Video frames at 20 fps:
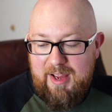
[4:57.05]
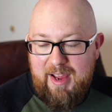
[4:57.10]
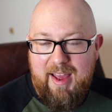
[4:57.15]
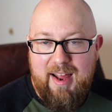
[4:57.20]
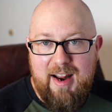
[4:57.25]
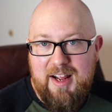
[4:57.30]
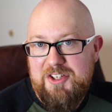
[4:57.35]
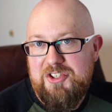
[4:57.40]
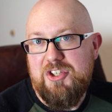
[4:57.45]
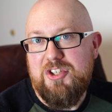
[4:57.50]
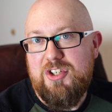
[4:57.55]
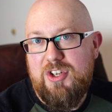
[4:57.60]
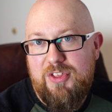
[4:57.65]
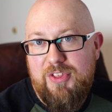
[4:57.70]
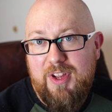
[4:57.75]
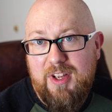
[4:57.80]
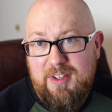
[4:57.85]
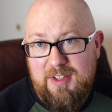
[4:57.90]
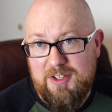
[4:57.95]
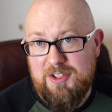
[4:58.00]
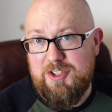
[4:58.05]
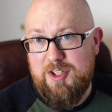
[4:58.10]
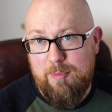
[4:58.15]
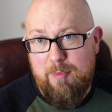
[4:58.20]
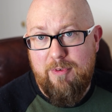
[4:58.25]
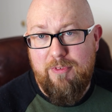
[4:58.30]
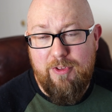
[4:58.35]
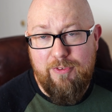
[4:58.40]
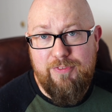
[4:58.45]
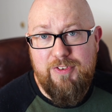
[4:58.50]
And I just think that
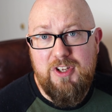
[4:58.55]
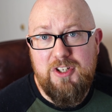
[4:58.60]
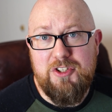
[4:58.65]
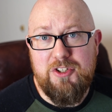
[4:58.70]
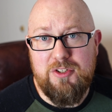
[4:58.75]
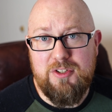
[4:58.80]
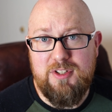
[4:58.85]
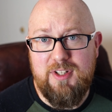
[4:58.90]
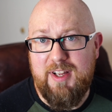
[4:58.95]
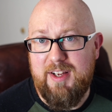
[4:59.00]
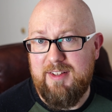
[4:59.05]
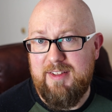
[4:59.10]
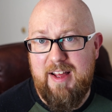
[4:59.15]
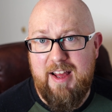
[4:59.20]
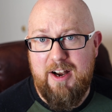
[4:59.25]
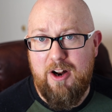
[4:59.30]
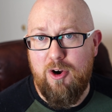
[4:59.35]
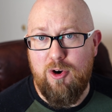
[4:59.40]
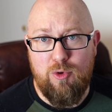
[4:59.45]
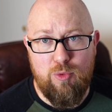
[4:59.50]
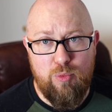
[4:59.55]
some of the features like that are